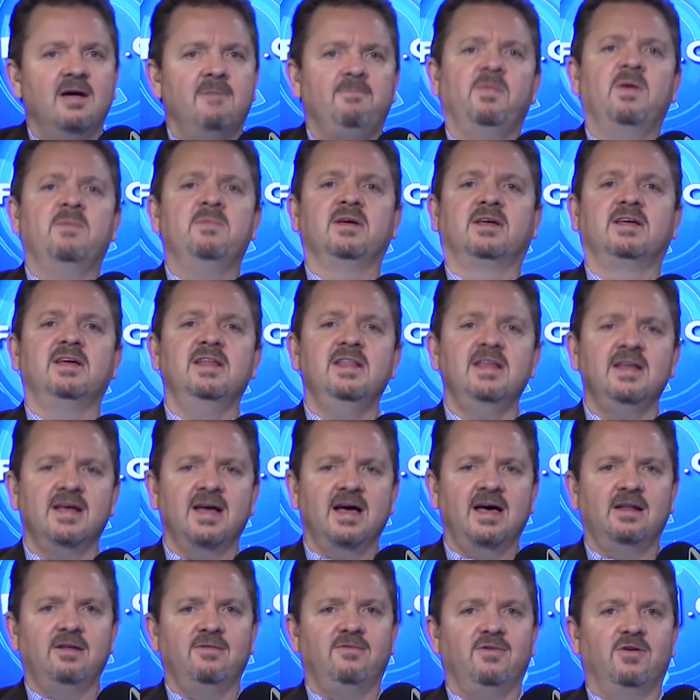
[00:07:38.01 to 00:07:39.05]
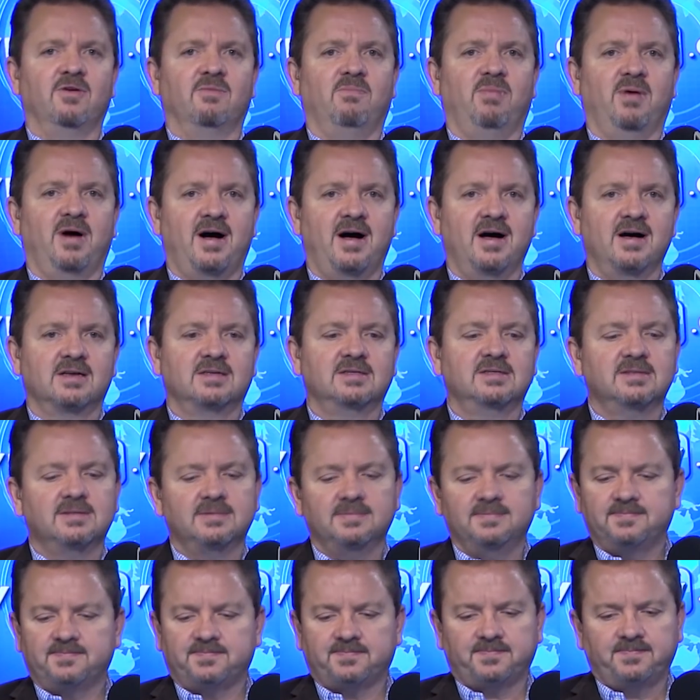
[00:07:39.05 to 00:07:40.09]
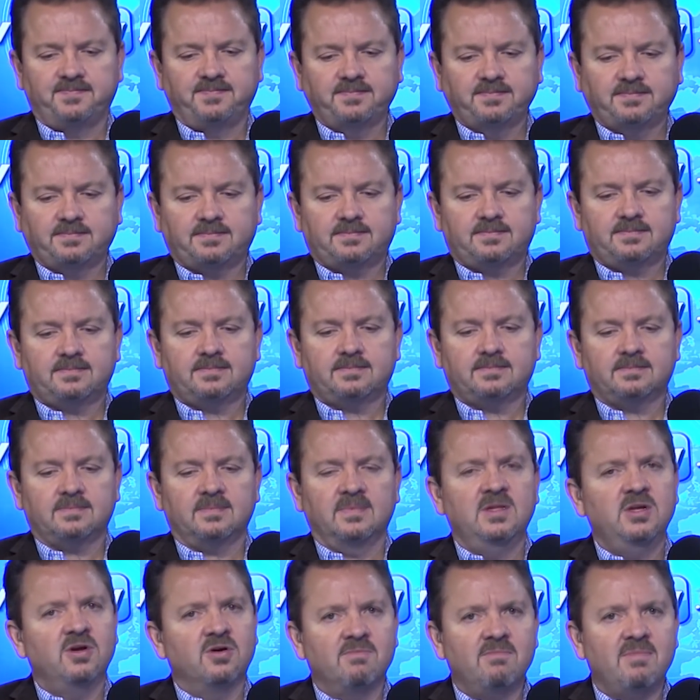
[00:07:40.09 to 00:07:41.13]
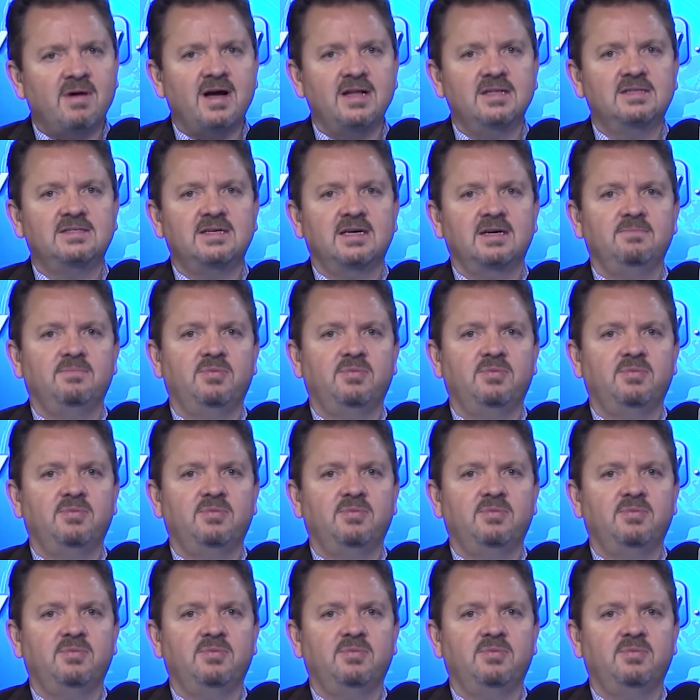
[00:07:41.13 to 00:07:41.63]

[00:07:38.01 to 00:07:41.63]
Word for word: I mean, getting out of your box, your mindset,